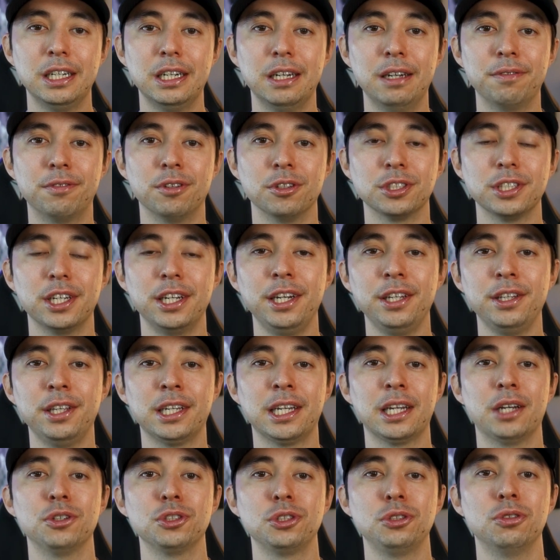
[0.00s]
If there's
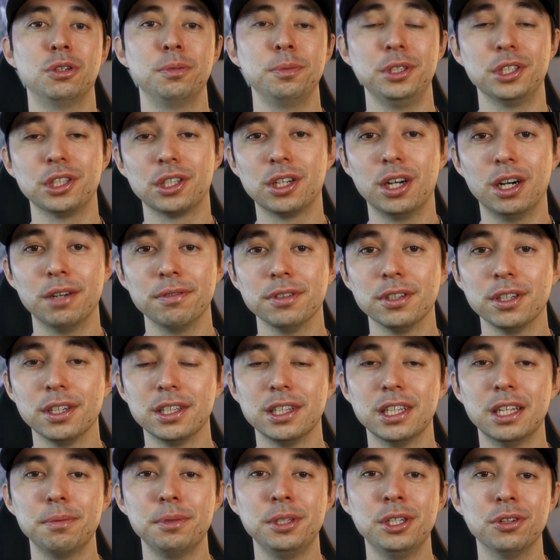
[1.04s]
anything else you want me to cover,
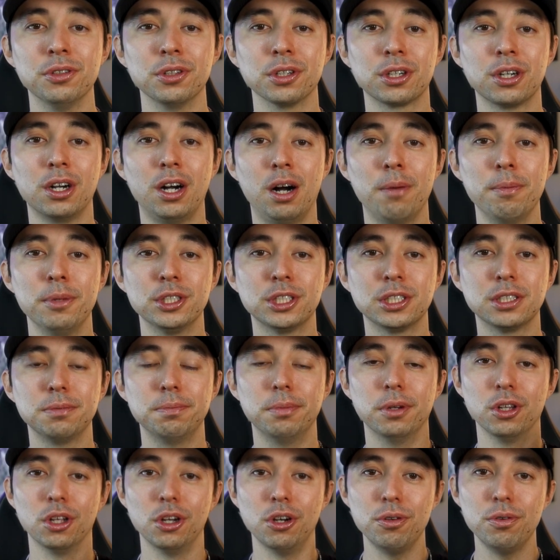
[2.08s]
let me know in the comments
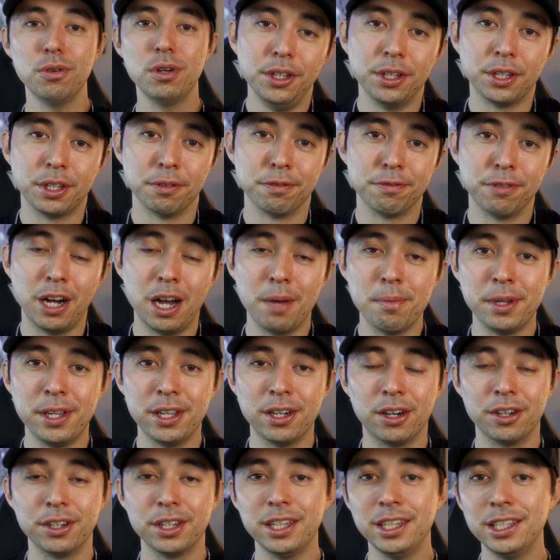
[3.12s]
below. You can find me
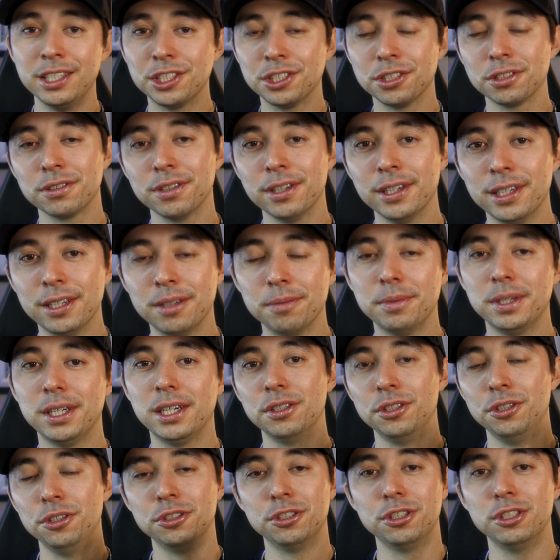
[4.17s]
on Instagram,
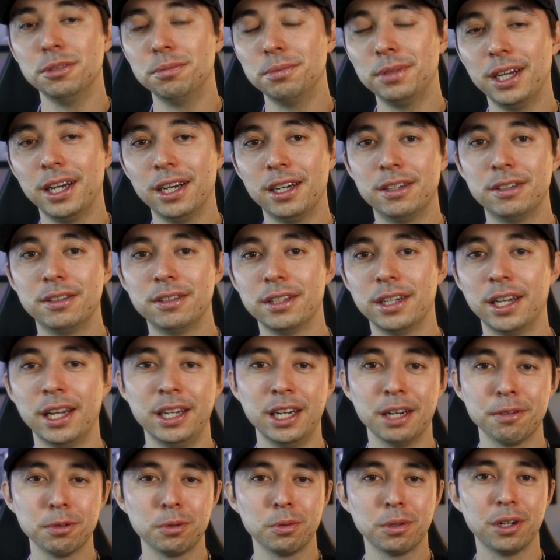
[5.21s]
YouTube now, and
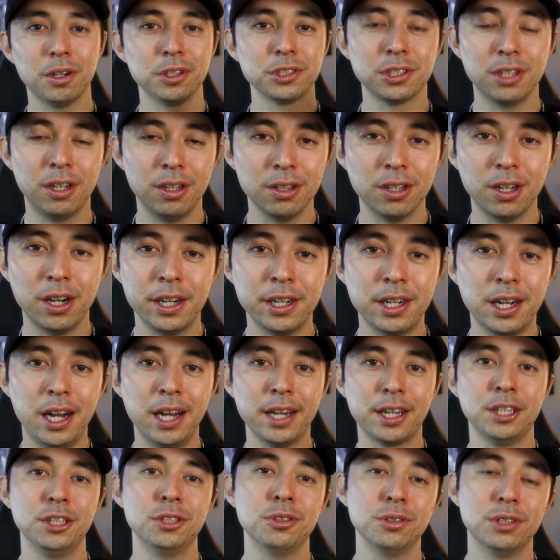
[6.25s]
everywhere else online.
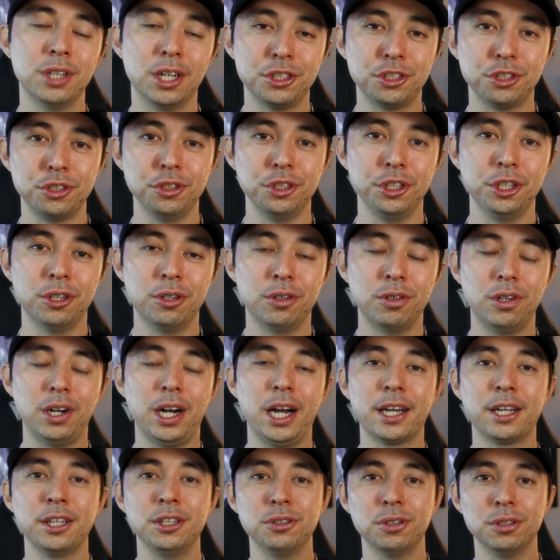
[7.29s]
I can do it.studio,
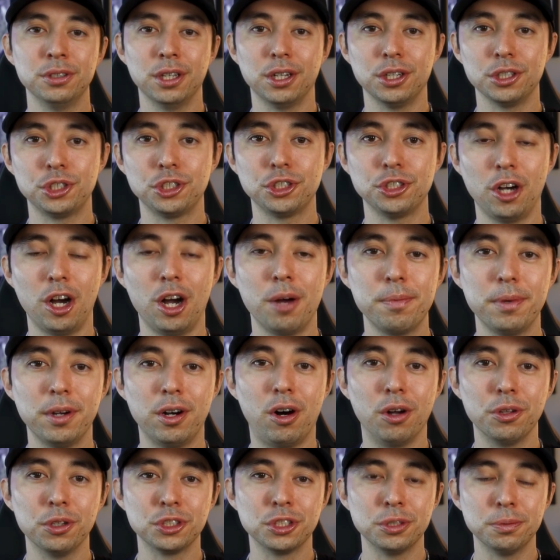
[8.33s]
I can do it.shop.
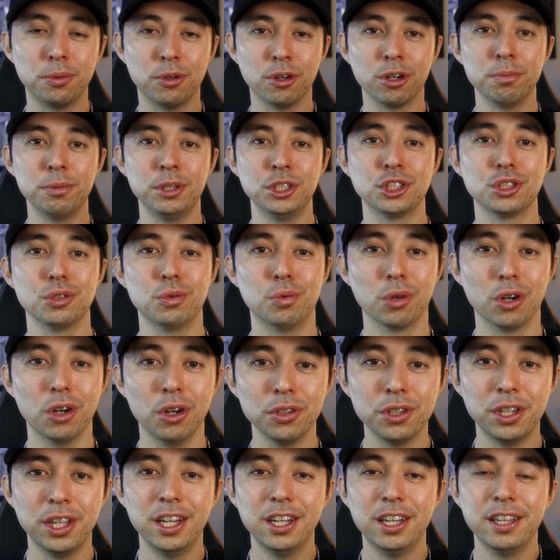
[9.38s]
All the support means the
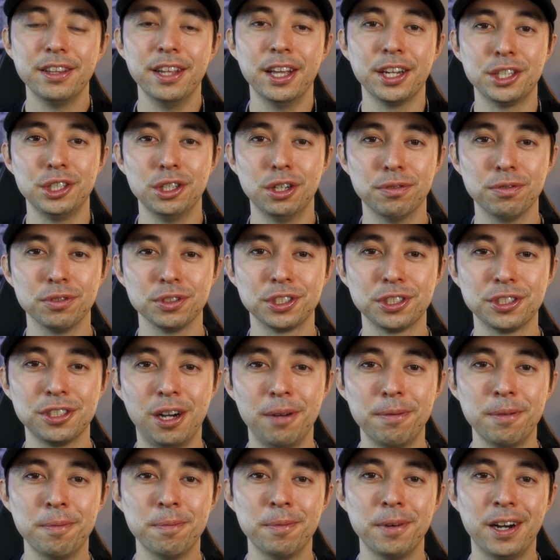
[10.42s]
world. Thank you all for
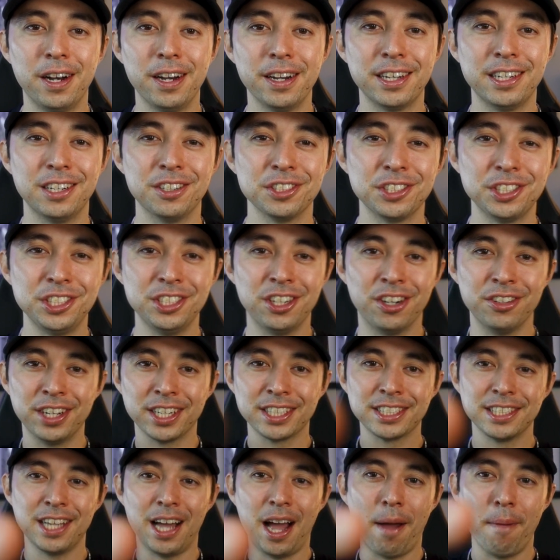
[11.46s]
stopping by, and I'll see y'all
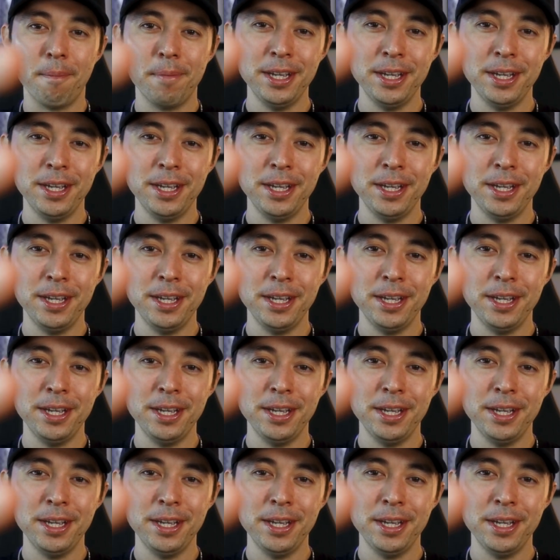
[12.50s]
next time.